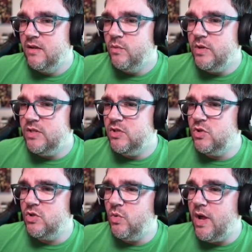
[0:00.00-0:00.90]
We
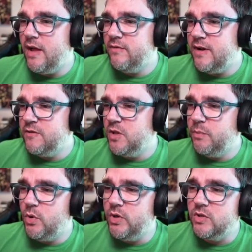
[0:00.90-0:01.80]
sisters arrived after the
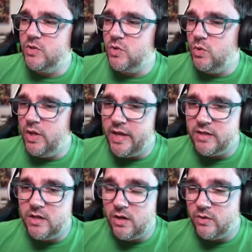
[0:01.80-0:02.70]
boarding school
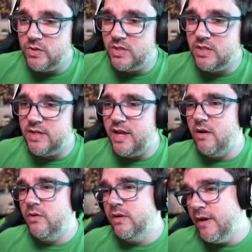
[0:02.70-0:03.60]
had closed
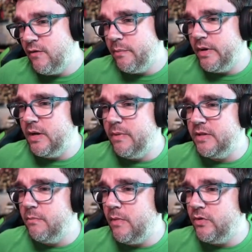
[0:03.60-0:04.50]
down, everybody
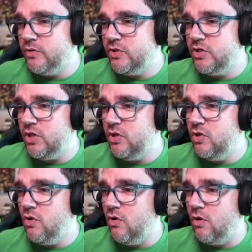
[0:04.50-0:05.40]
but
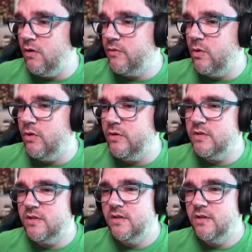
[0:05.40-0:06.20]
Monsignor, of course.